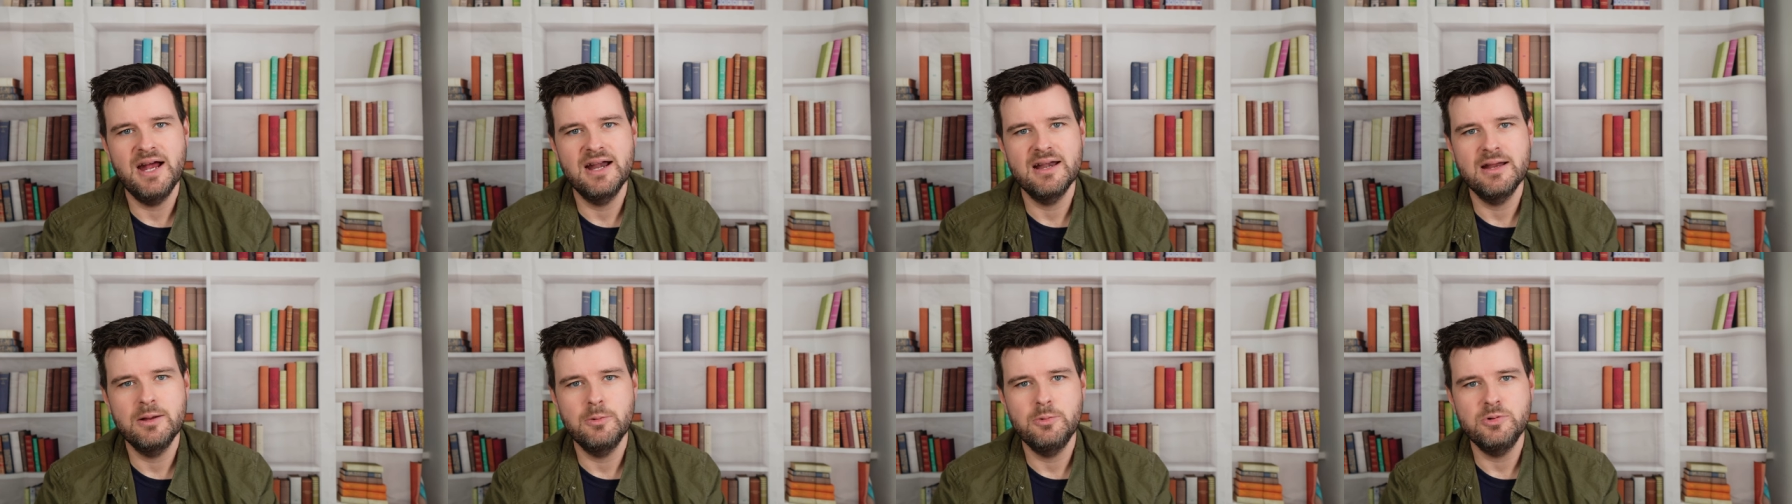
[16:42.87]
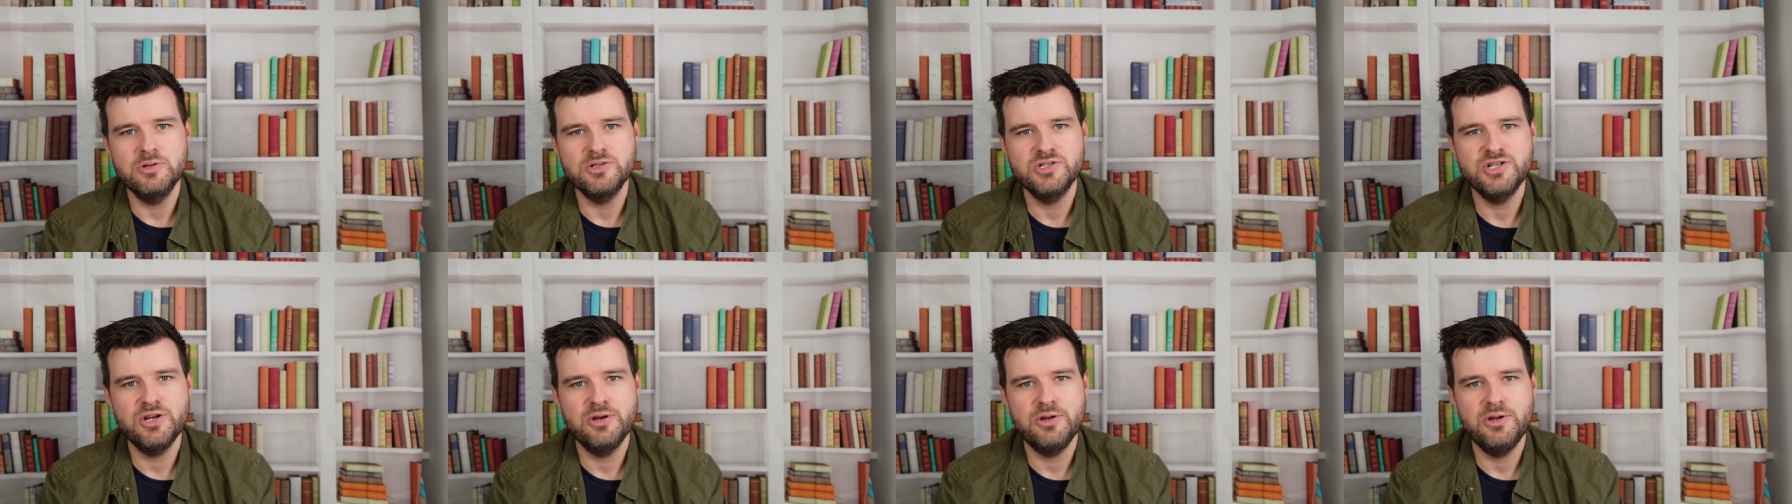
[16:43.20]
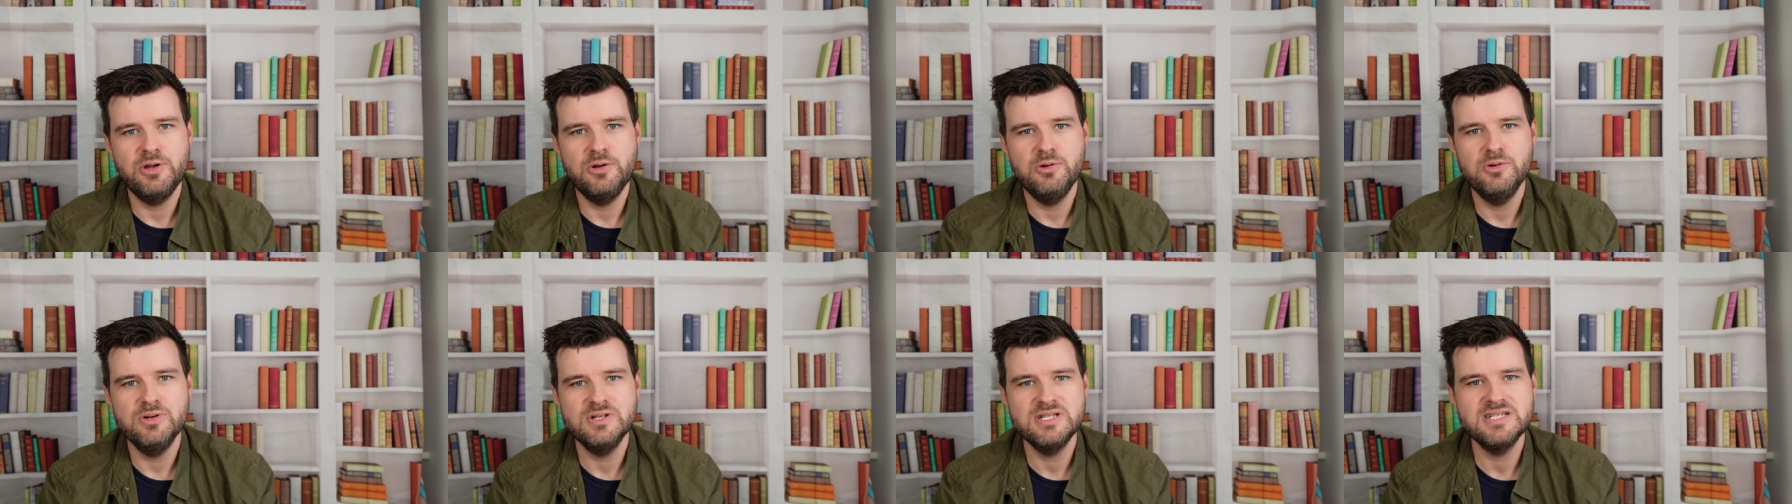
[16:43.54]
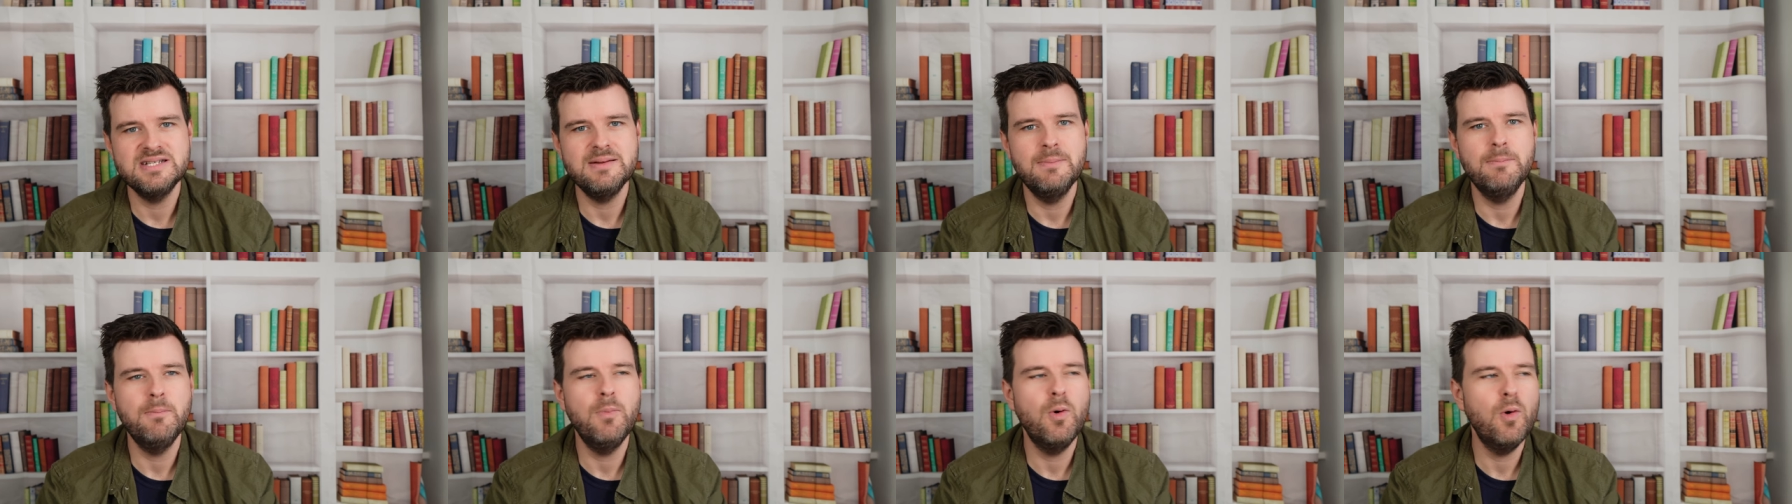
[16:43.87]
and I will show you
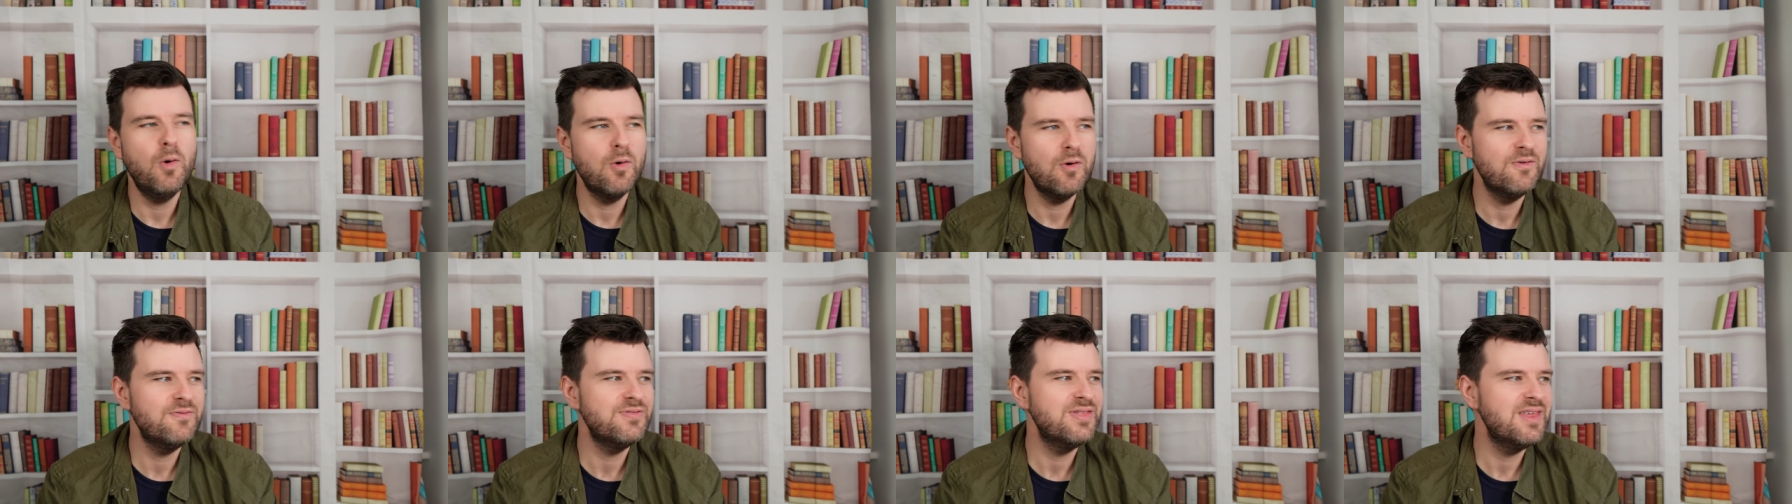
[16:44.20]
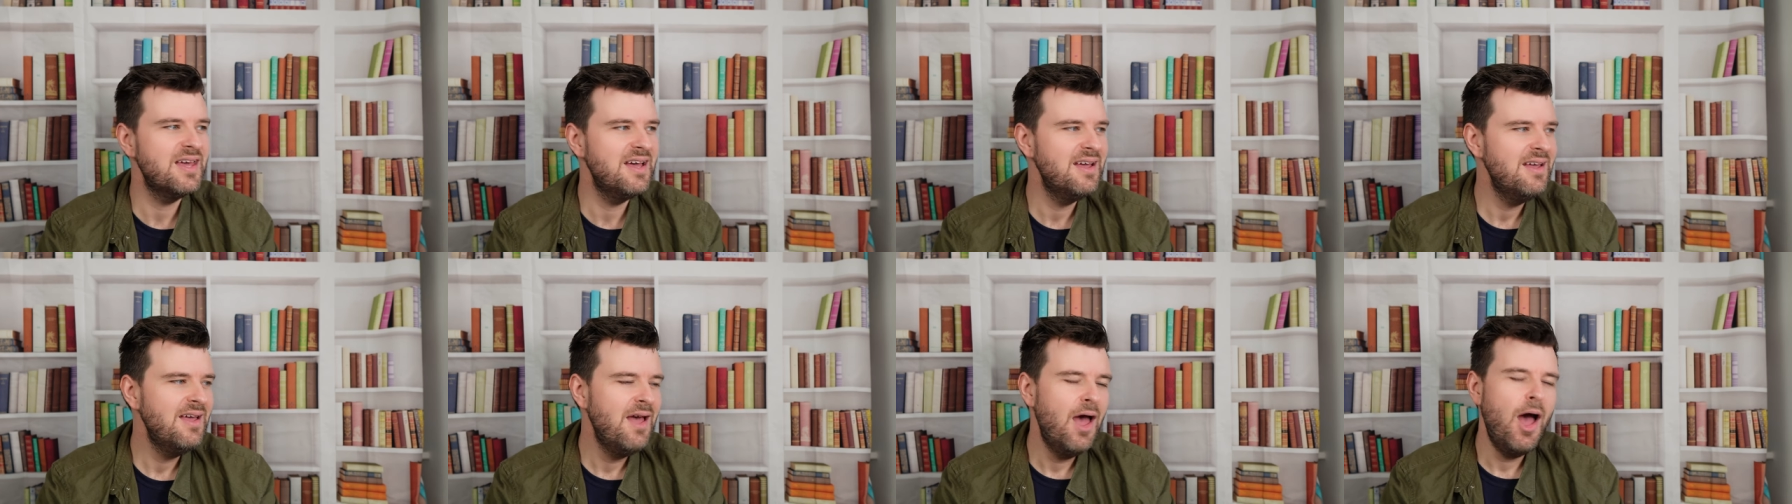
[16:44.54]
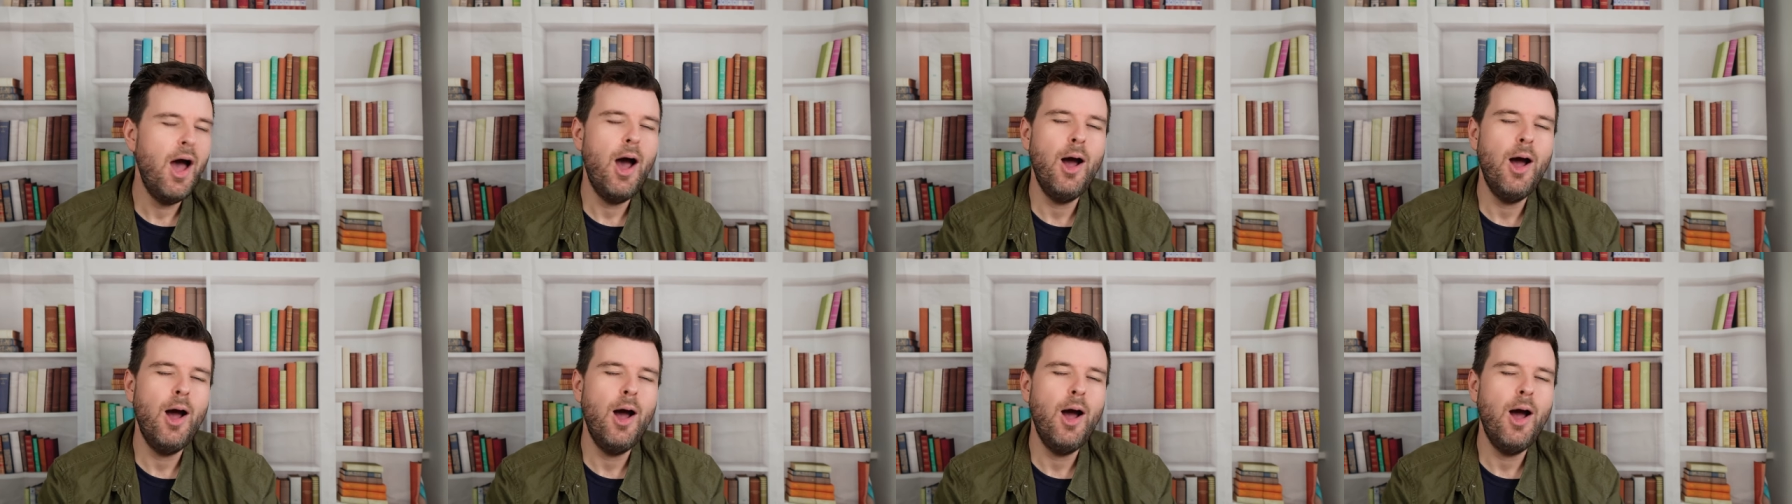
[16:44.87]
some more of the